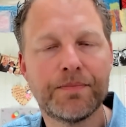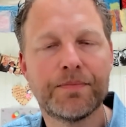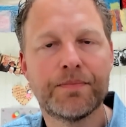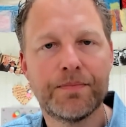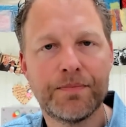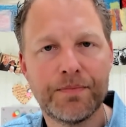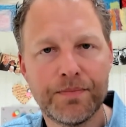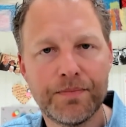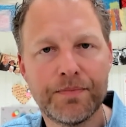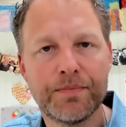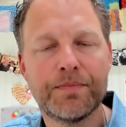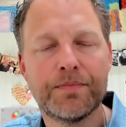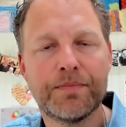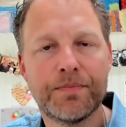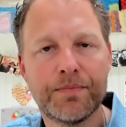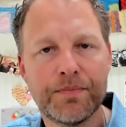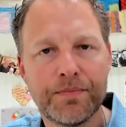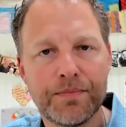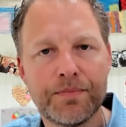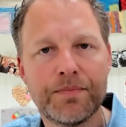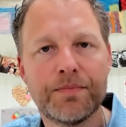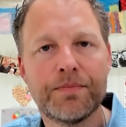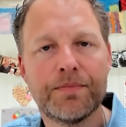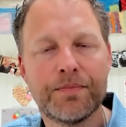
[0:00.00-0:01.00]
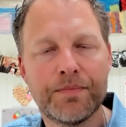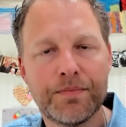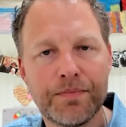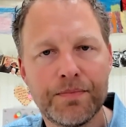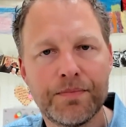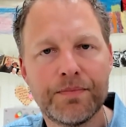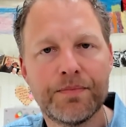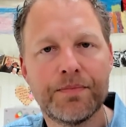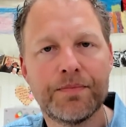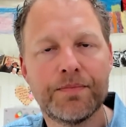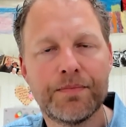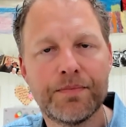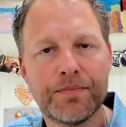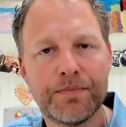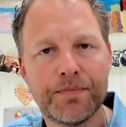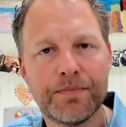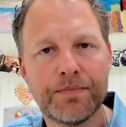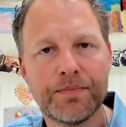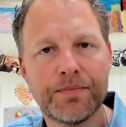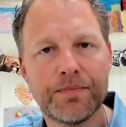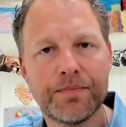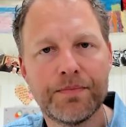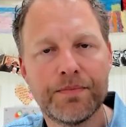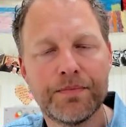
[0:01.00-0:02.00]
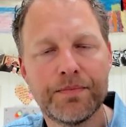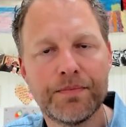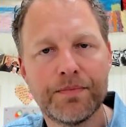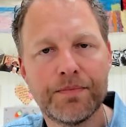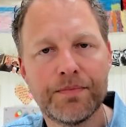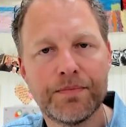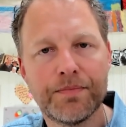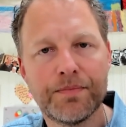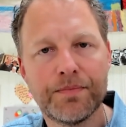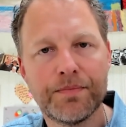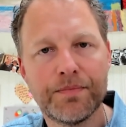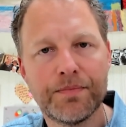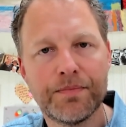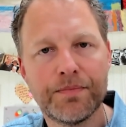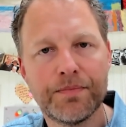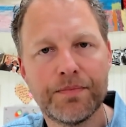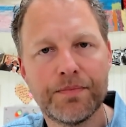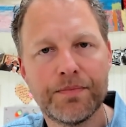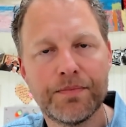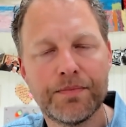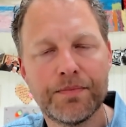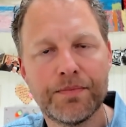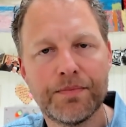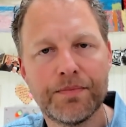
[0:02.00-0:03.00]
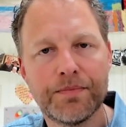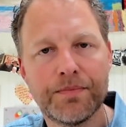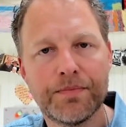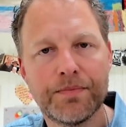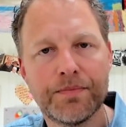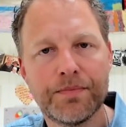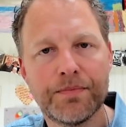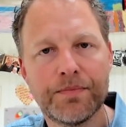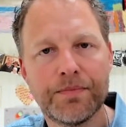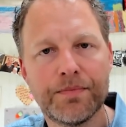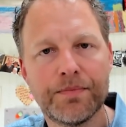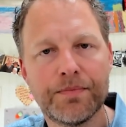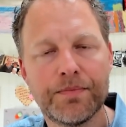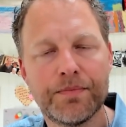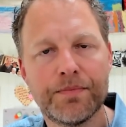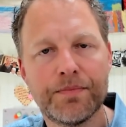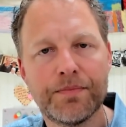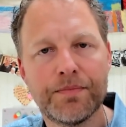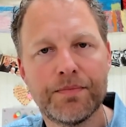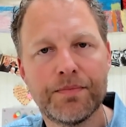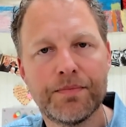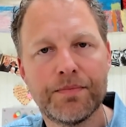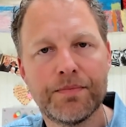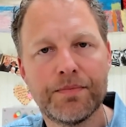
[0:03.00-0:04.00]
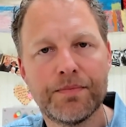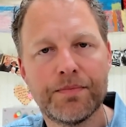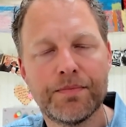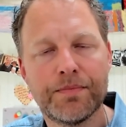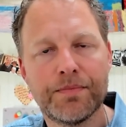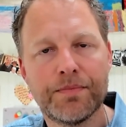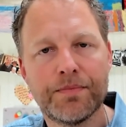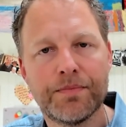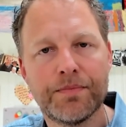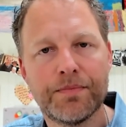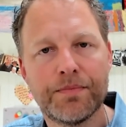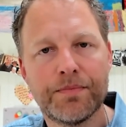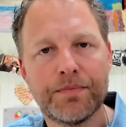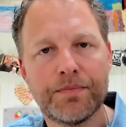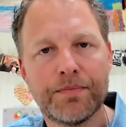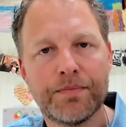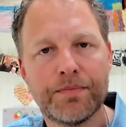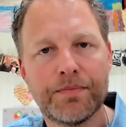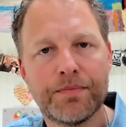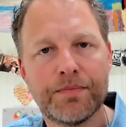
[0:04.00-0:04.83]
(not speaking)